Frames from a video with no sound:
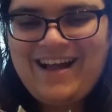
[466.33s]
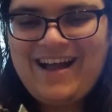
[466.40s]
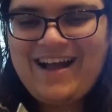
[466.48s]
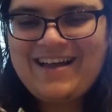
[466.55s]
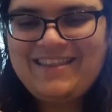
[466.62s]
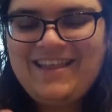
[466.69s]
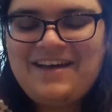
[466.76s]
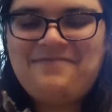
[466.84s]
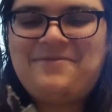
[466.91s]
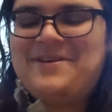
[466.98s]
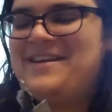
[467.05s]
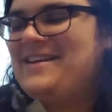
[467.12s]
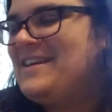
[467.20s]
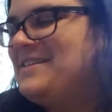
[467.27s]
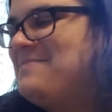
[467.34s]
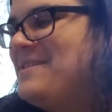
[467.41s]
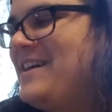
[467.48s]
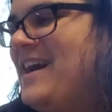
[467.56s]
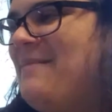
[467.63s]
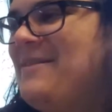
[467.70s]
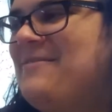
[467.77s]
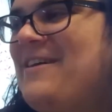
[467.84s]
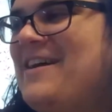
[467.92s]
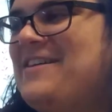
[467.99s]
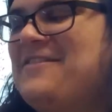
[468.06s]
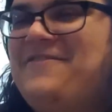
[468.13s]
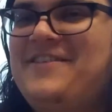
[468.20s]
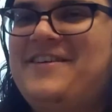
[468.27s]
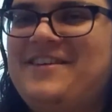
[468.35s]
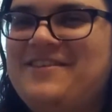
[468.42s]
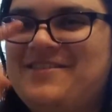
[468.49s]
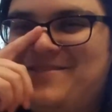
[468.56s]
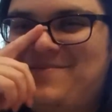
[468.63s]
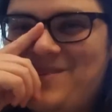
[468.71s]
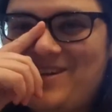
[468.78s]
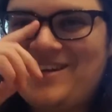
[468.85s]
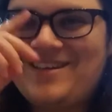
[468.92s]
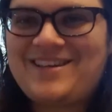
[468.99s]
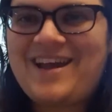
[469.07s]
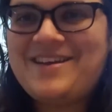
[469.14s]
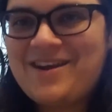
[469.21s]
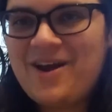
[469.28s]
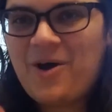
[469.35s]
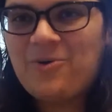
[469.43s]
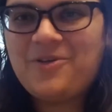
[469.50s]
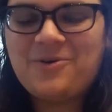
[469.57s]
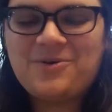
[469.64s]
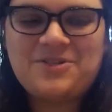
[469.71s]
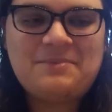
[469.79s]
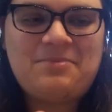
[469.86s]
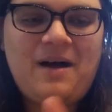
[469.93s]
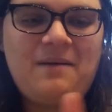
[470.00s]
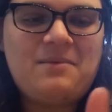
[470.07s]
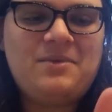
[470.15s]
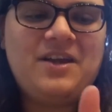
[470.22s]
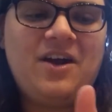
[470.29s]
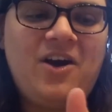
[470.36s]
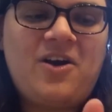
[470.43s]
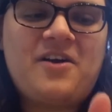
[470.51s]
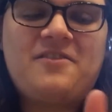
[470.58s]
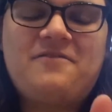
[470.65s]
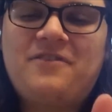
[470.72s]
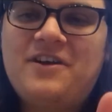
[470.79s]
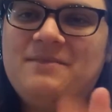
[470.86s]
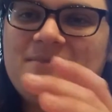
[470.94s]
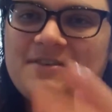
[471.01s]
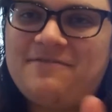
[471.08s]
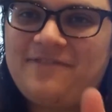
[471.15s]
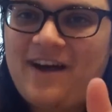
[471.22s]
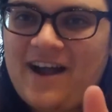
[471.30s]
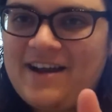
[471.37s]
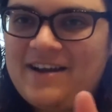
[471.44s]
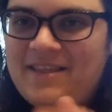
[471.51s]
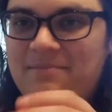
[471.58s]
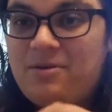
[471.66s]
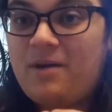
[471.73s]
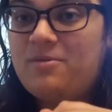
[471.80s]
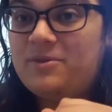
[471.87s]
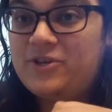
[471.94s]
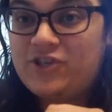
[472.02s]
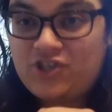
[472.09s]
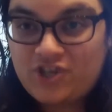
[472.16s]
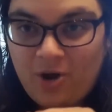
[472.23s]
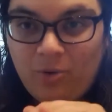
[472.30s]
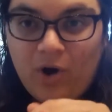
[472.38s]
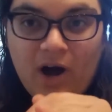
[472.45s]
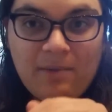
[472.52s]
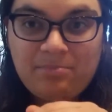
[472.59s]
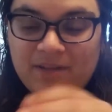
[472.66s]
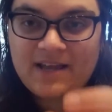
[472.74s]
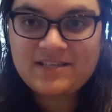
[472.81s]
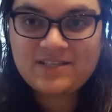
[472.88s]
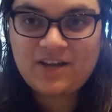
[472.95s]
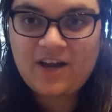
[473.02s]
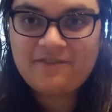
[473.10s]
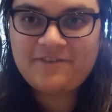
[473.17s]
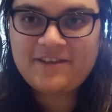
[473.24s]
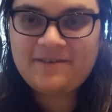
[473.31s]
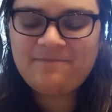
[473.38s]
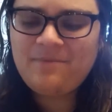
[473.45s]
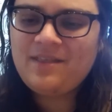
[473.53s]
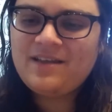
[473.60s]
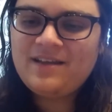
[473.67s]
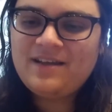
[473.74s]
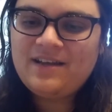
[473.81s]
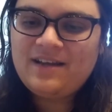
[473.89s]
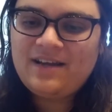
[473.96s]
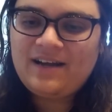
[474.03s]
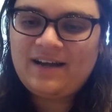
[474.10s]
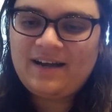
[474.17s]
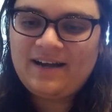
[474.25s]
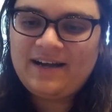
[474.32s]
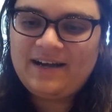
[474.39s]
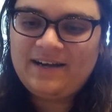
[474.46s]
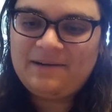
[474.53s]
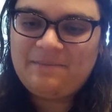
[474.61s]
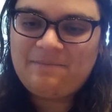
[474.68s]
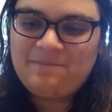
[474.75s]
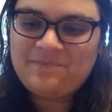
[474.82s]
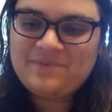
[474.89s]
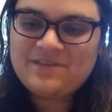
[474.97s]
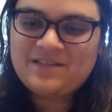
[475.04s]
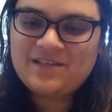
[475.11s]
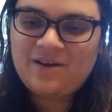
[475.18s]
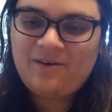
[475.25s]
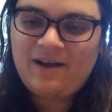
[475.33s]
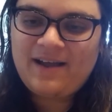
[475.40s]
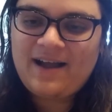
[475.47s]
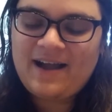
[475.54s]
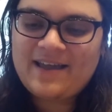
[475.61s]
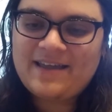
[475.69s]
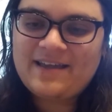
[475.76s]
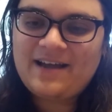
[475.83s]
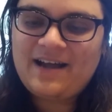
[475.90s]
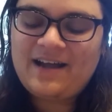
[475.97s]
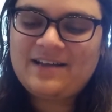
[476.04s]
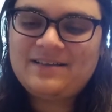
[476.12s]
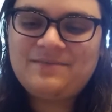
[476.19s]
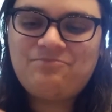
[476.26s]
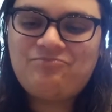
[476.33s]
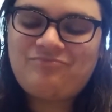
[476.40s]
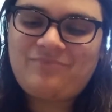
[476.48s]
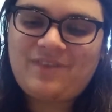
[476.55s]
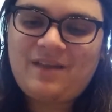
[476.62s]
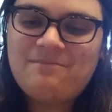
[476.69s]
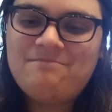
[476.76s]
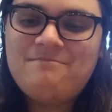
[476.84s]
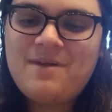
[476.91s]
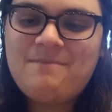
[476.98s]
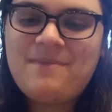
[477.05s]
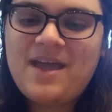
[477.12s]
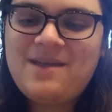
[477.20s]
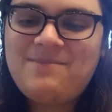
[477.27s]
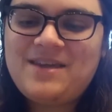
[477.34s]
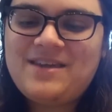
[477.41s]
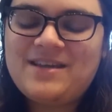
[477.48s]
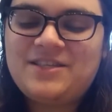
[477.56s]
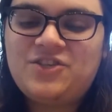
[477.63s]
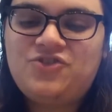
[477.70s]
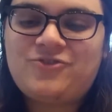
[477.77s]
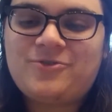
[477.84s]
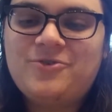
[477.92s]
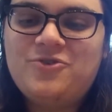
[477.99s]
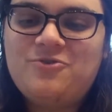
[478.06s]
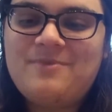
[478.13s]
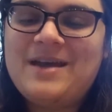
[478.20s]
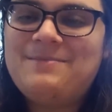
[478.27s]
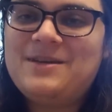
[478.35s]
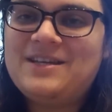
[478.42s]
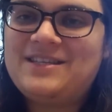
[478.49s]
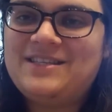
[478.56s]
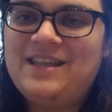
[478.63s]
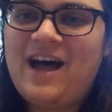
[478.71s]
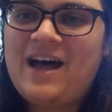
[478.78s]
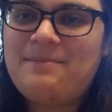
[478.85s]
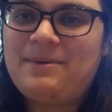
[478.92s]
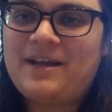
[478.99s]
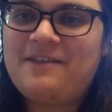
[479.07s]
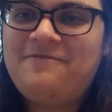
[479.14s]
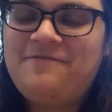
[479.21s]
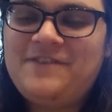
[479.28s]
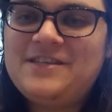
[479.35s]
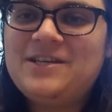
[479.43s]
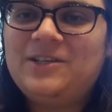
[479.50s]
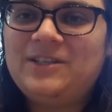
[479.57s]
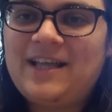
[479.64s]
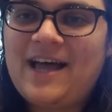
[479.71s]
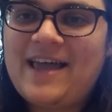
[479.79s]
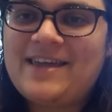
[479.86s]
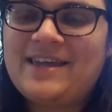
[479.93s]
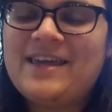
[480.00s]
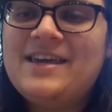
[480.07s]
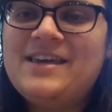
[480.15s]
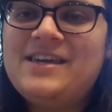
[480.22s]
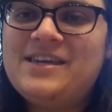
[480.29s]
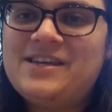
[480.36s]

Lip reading: I love when he gets me Kamen Rider figures because I know those are probably harder for him to find. They probably show up less often. So maybe it's true, maybe it's not, but I feel like he